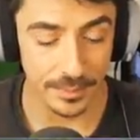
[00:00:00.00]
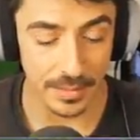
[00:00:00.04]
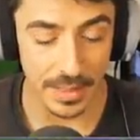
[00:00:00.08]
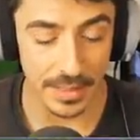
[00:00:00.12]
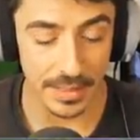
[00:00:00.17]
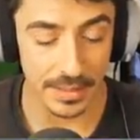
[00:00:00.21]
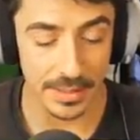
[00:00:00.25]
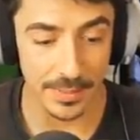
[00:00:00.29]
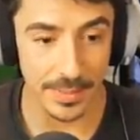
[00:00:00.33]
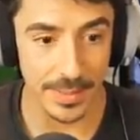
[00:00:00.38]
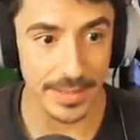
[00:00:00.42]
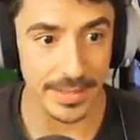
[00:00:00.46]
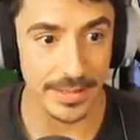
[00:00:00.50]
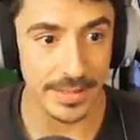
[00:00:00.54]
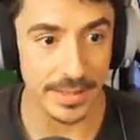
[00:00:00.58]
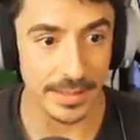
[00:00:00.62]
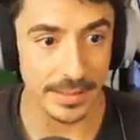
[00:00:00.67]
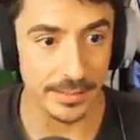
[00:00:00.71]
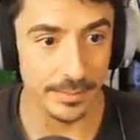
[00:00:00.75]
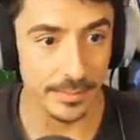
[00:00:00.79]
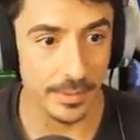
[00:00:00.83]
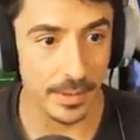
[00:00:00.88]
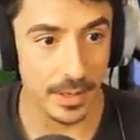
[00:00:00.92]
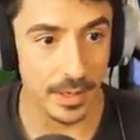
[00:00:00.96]
It's
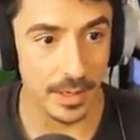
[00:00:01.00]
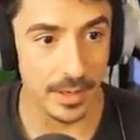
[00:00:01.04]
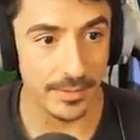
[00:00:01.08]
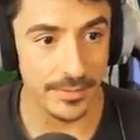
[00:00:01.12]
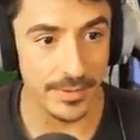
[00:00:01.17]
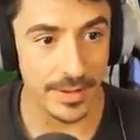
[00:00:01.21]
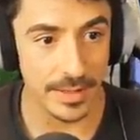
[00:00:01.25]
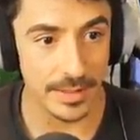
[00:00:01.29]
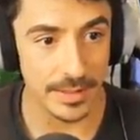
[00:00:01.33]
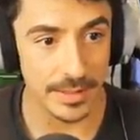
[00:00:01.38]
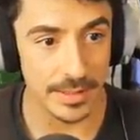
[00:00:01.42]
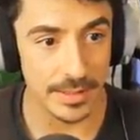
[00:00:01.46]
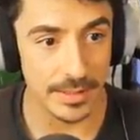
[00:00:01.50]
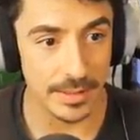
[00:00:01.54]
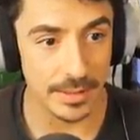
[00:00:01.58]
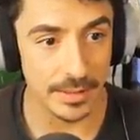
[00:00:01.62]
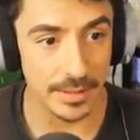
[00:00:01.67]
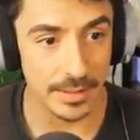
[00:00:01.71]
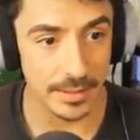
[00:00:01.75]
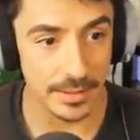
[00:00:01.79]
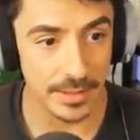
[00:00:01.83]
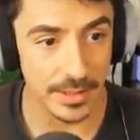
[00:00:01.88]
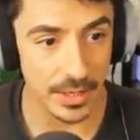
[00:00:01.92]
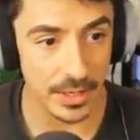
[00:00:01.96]
amazing. I love it. It's
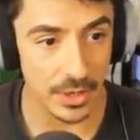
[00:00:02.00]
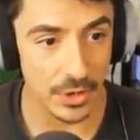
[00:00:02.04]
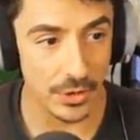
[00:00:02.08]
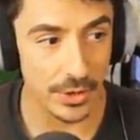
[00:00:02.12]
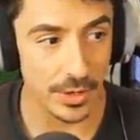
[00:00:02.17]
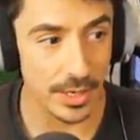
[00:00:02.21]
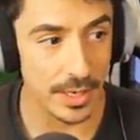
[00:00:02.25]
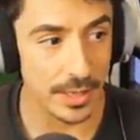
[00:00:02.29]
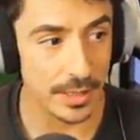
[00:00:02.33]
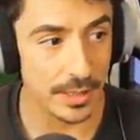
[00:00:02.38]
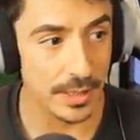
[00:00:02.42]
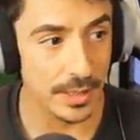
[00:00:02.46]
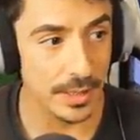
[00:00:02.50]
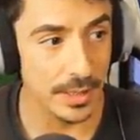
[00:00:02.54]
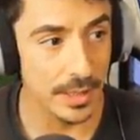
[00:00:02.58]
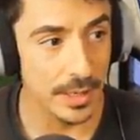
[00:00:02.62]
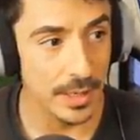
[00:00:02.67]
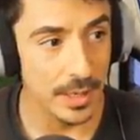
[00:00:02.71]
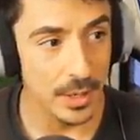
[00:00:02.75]
iconic.